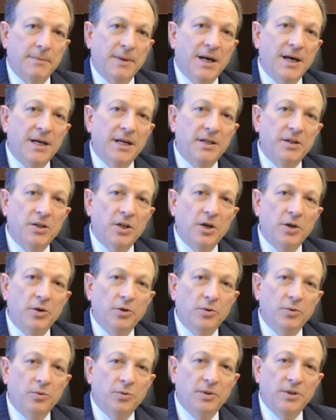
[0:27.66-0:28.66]
I had
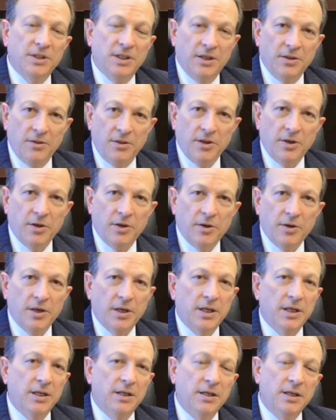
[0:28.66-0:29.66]
known Dan
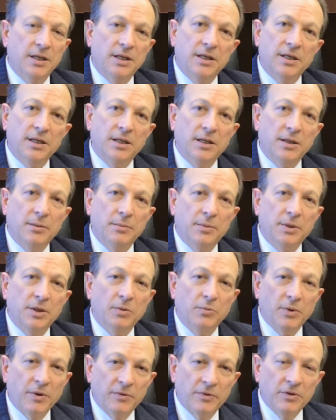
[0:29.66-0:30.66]
Theory
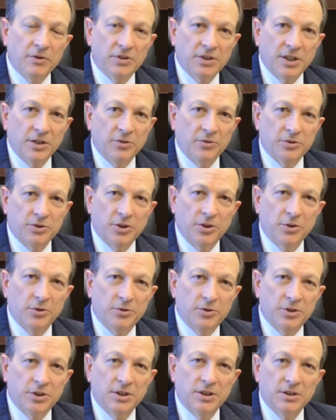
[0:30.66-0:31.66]
and Revenue Cycle
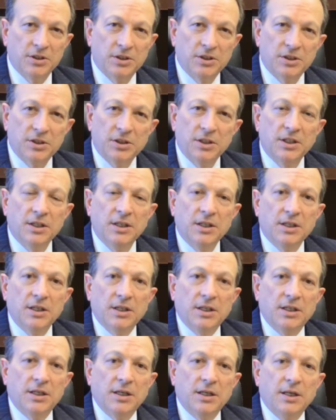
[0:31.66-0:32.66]
Solutions
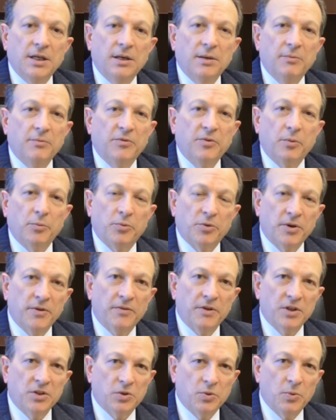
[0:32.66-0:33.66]
from
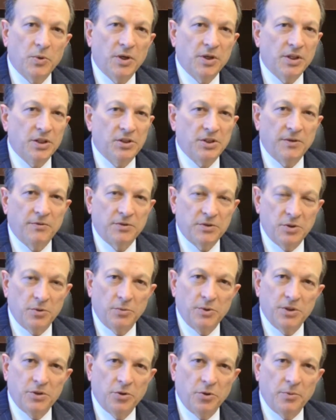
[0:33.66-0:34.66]
previous work at Jefferson
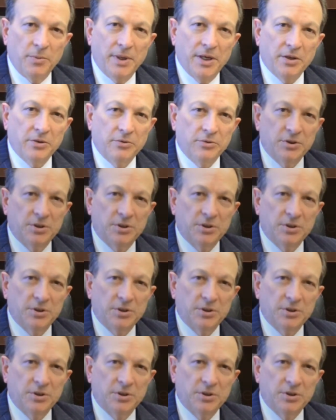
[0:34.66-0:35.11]
Regional Medical